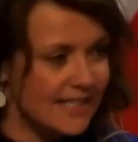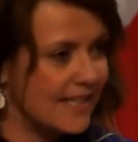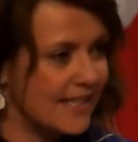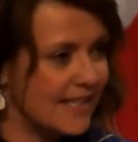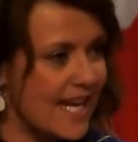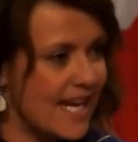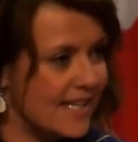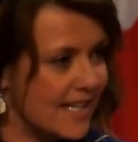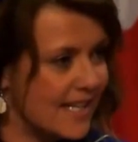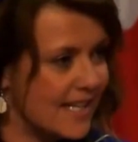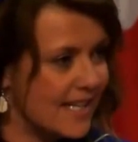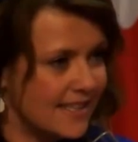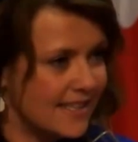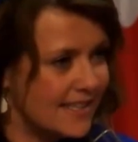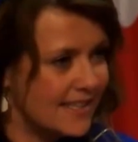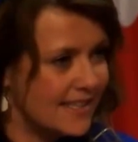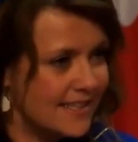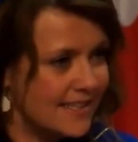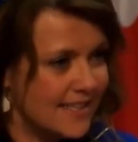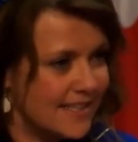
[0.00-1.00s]
late night
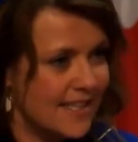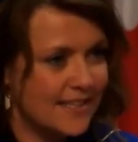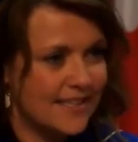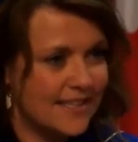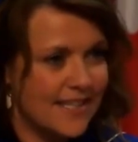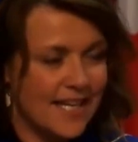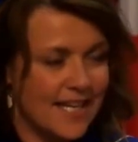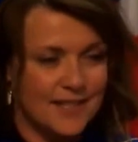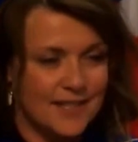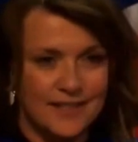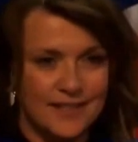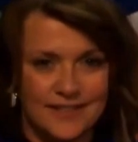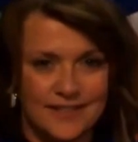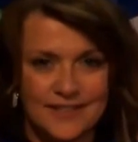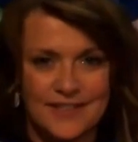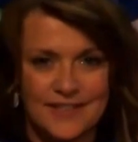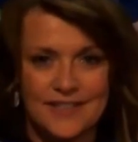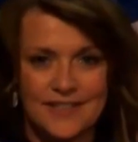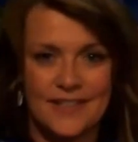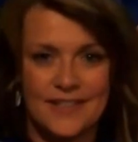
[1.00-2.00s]
study
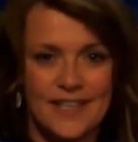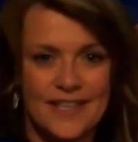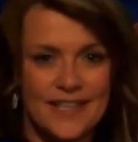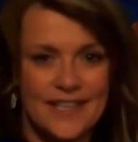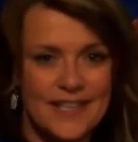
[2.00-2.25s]
sessions,